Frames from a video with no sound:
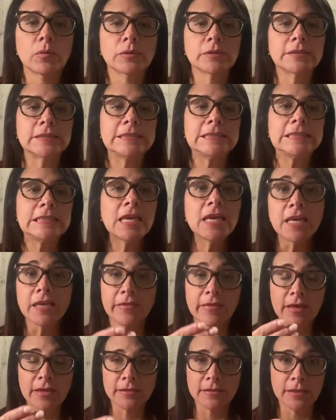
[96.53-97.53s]
see
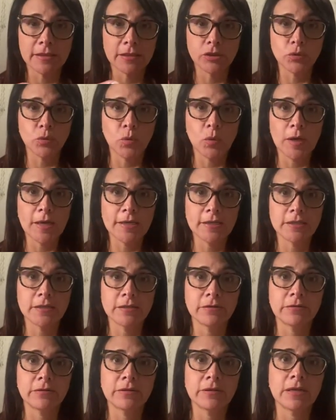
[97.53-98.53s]
the
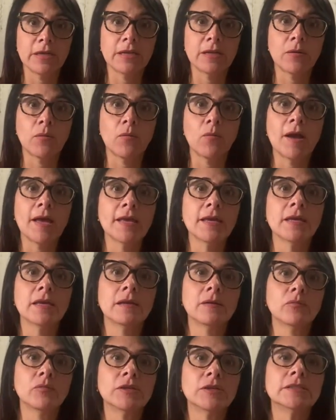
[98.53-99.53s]
situation in a way
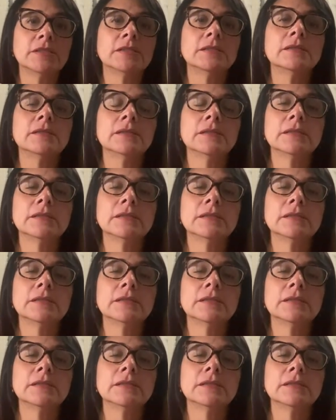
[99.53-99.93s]
in which it